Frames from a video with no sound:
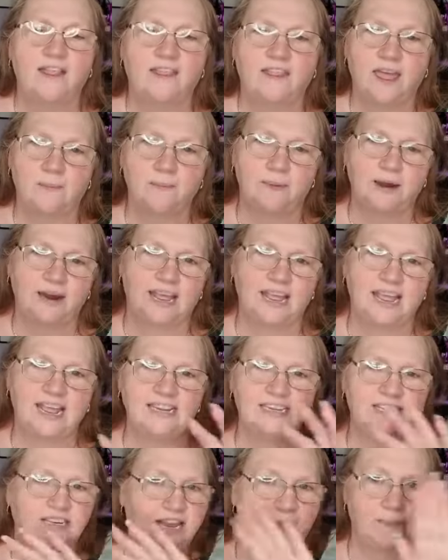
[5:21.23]
then
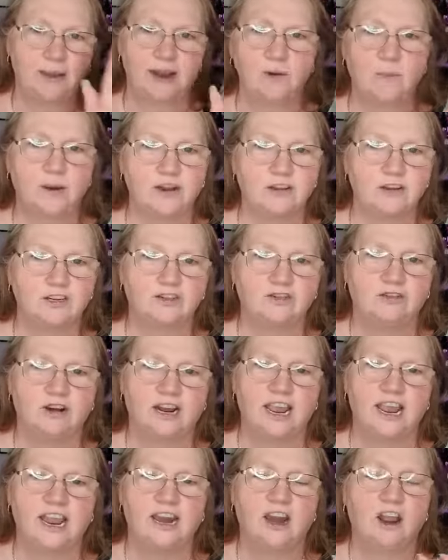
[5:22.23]
please tap anywhere on the
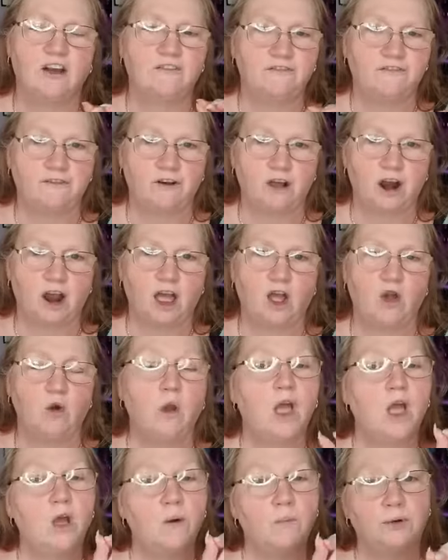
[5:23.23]
screen,
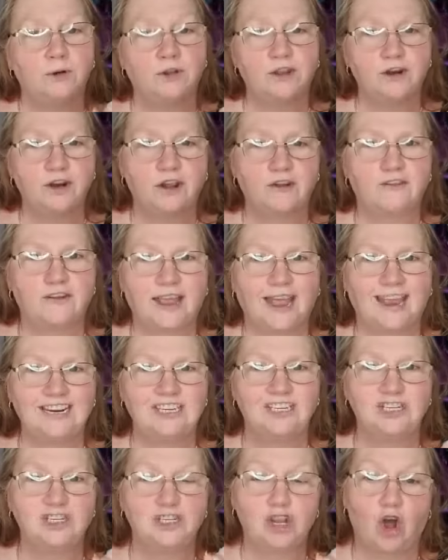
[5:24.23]
follow, put the
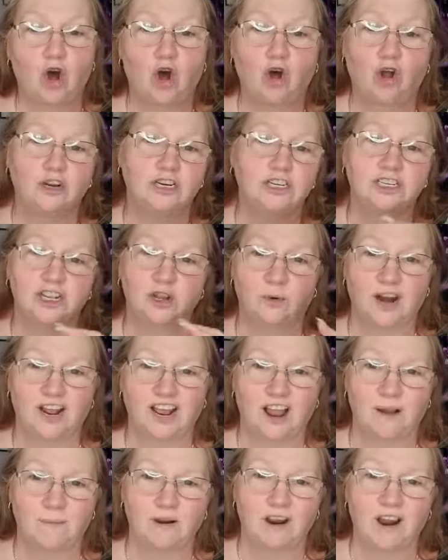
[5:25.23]
notifications on, so that when I
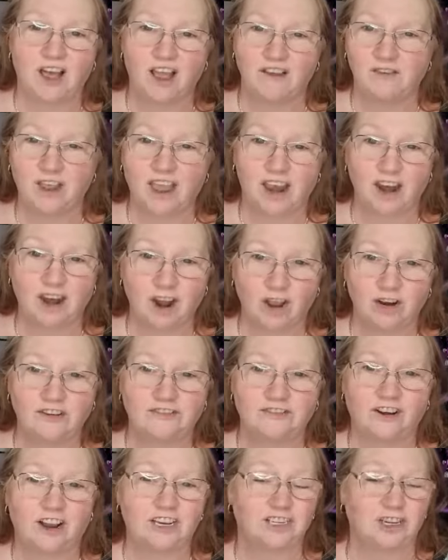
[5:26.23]
come live you get
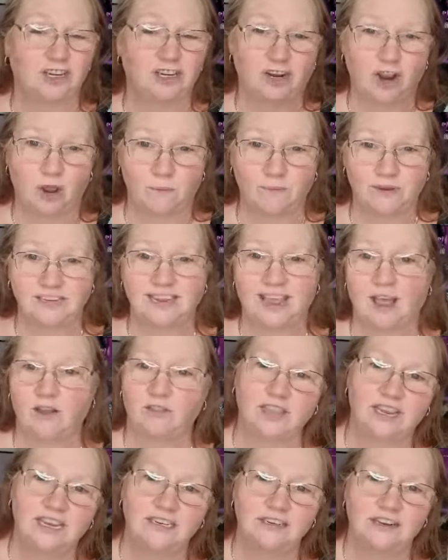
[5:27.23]
notified, so you don't miss
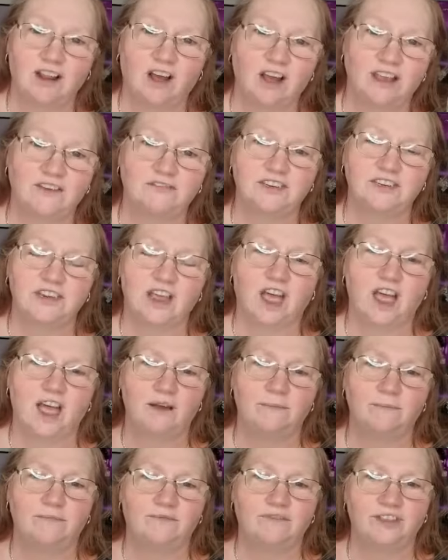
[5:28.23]
out these lives
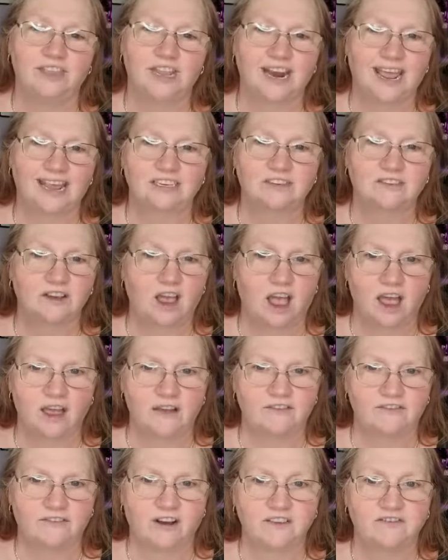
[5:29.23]
for the next
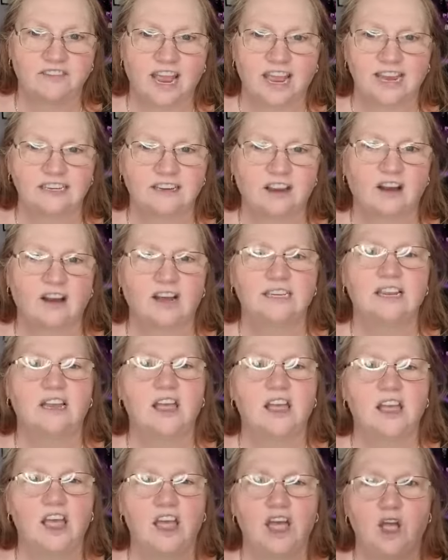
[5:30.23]
5 days, guys,
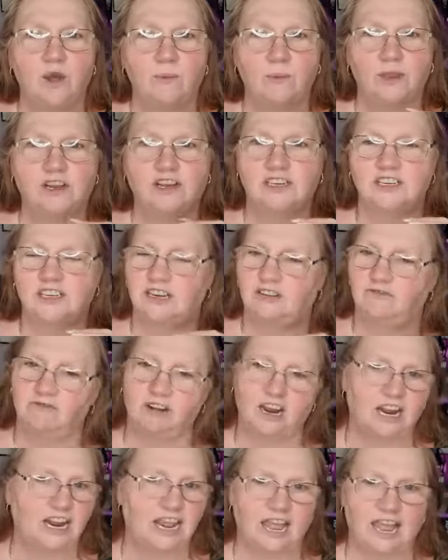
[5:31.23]
because it
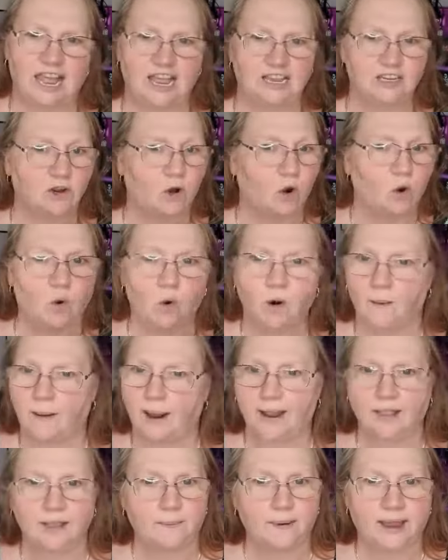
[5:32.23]
really is all
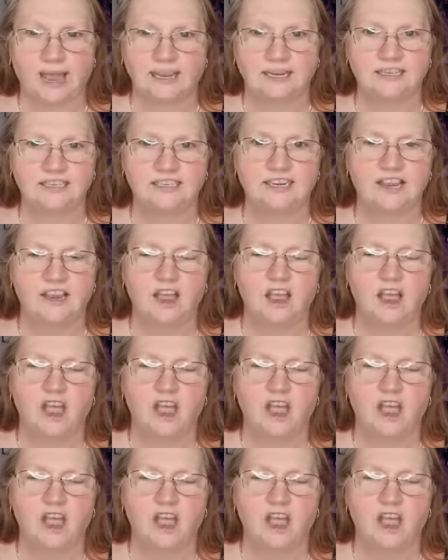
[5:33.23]
about the base.